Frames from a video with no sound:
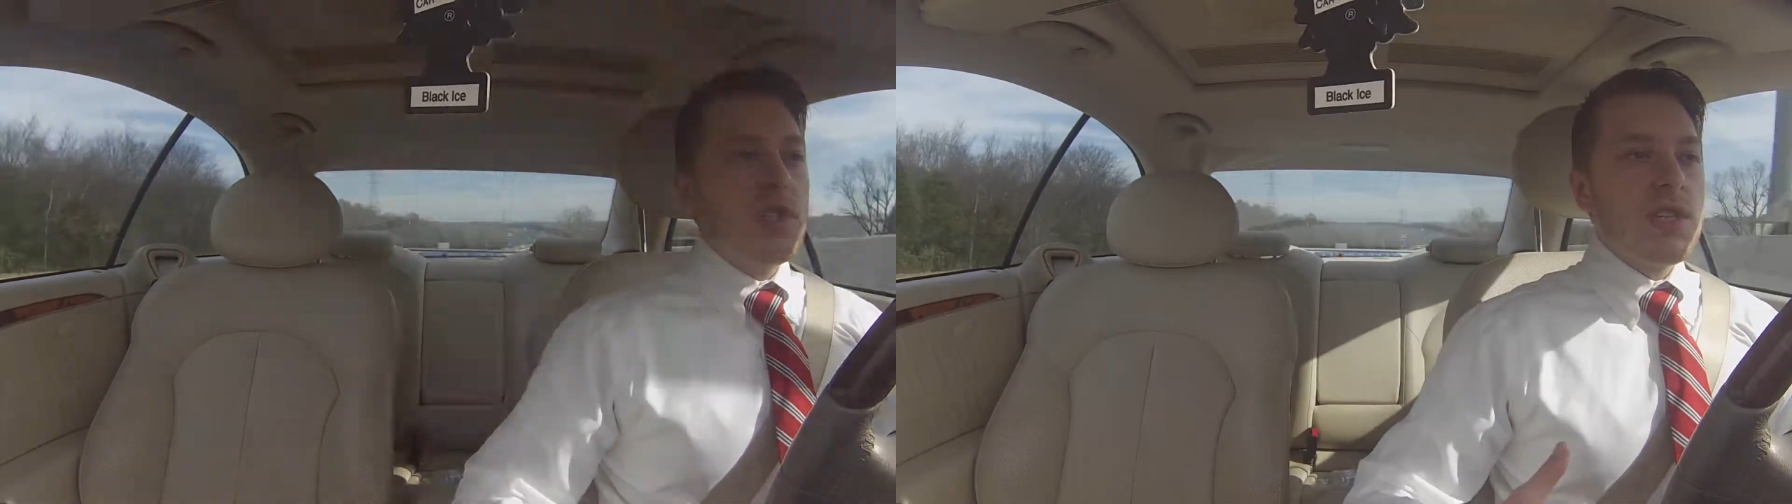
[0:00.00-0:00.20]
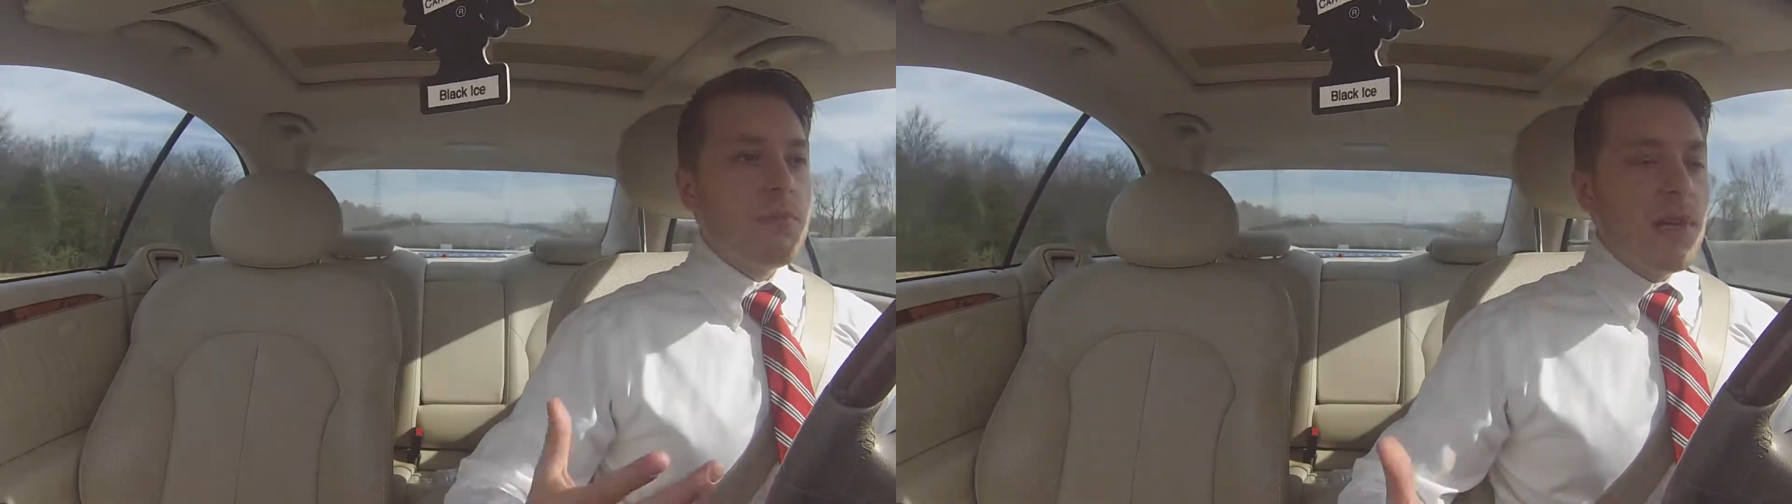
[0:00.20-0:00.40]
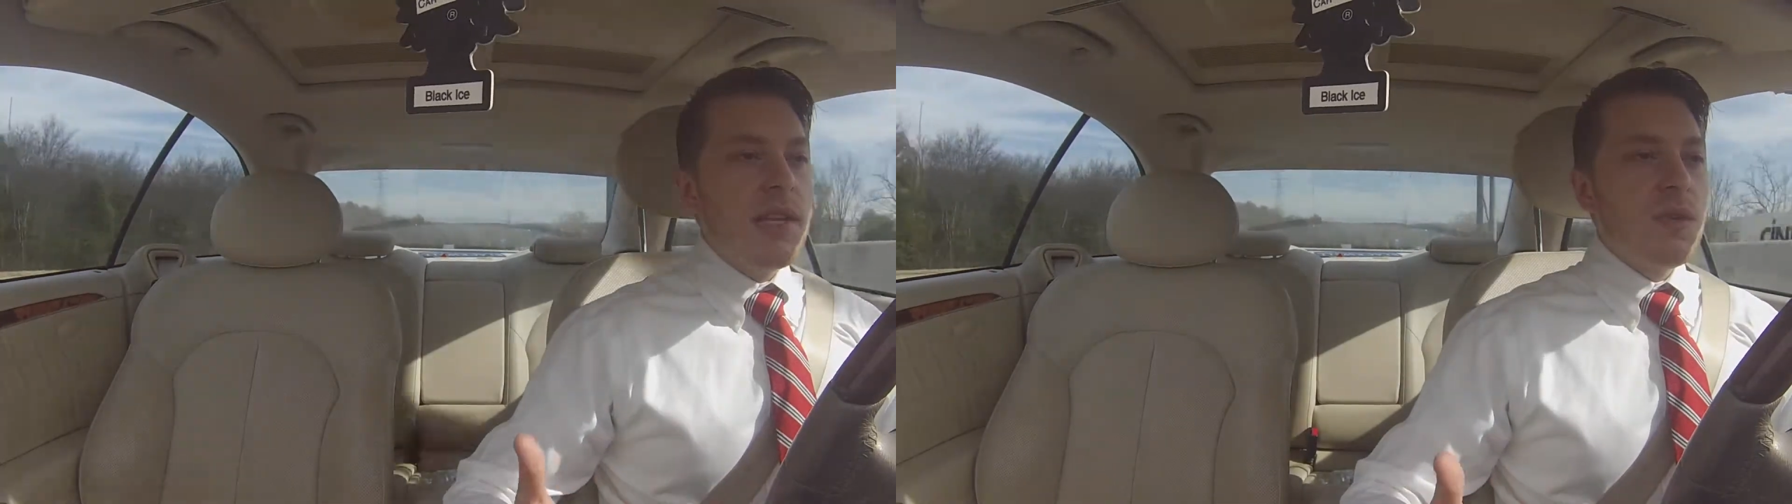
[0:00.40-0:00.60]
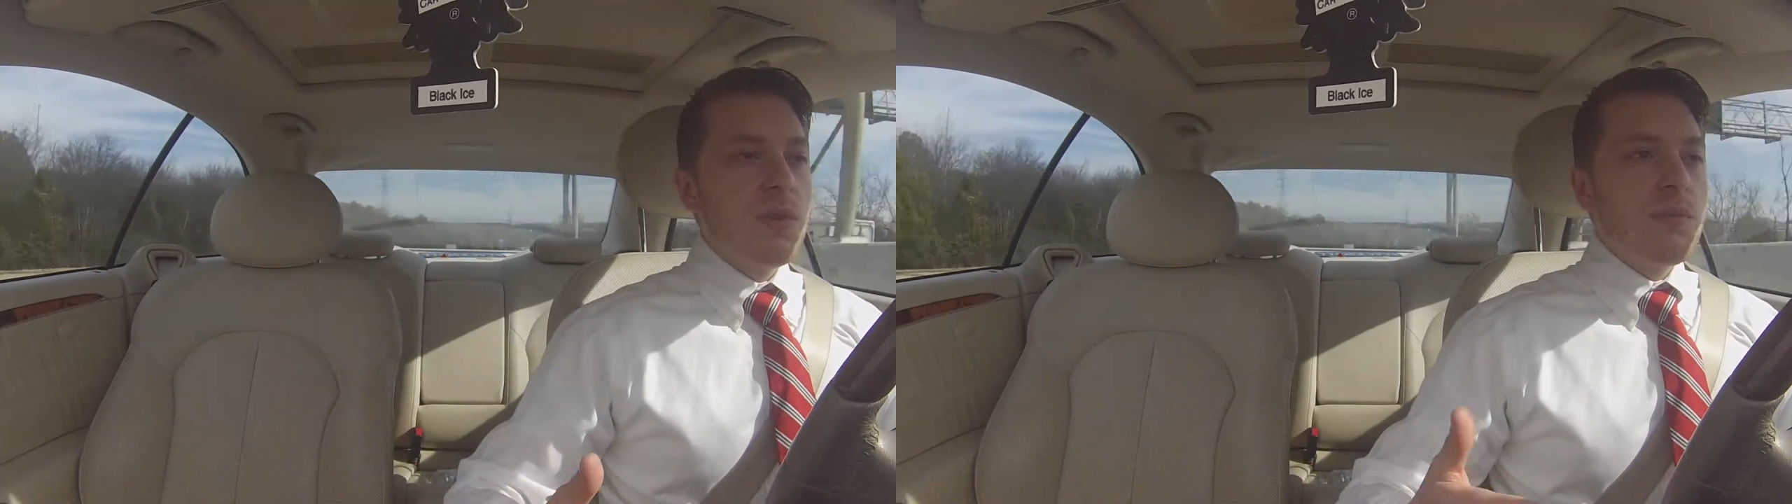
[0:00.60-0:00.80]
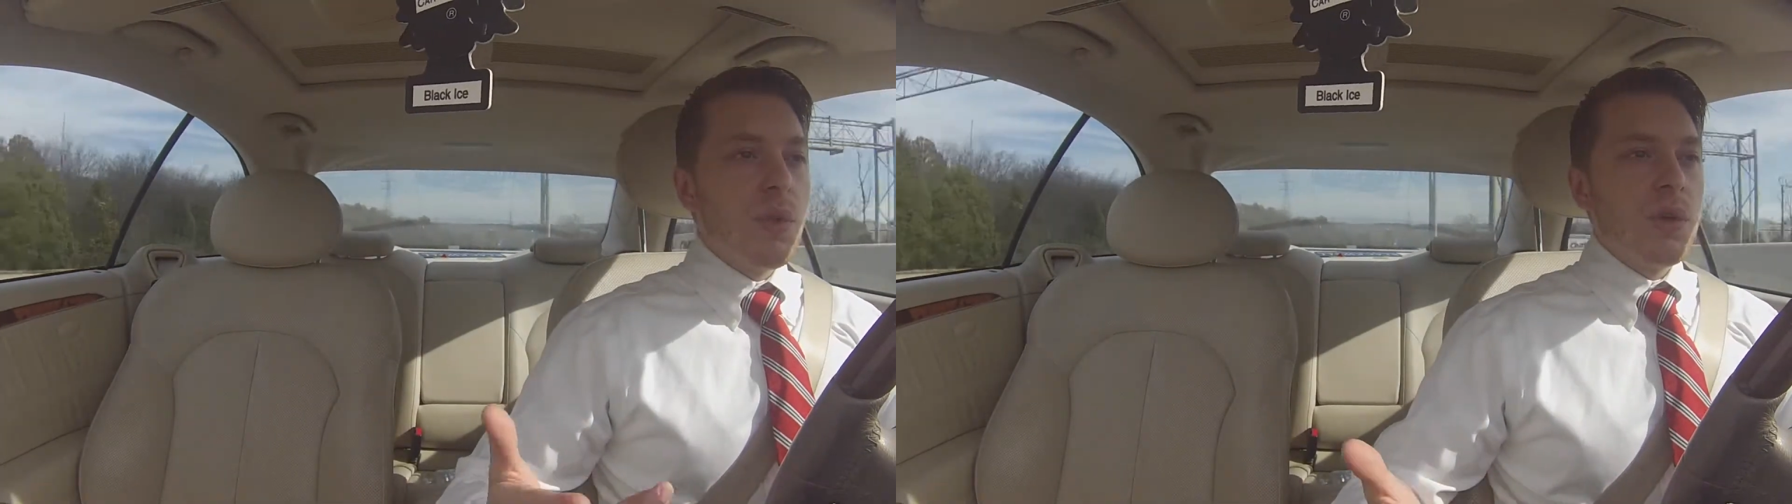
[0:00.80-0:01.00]
which is meeting
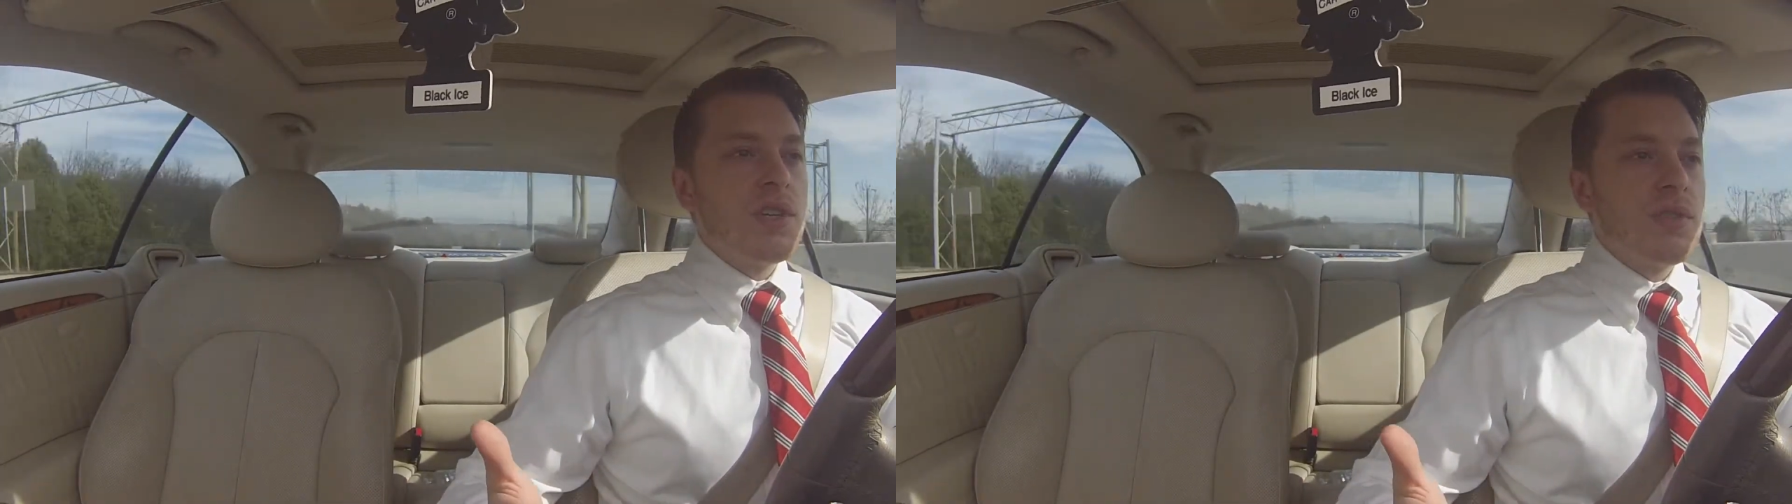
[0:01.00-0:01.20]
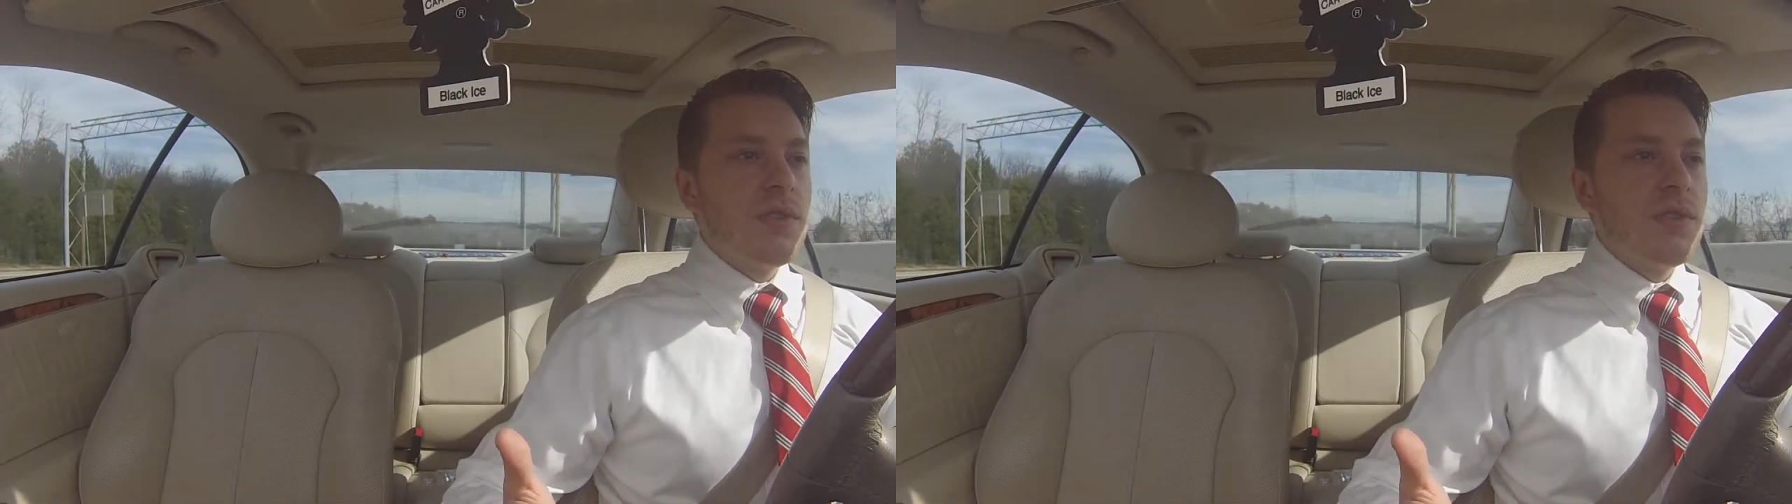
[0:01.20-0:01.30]
with mortgage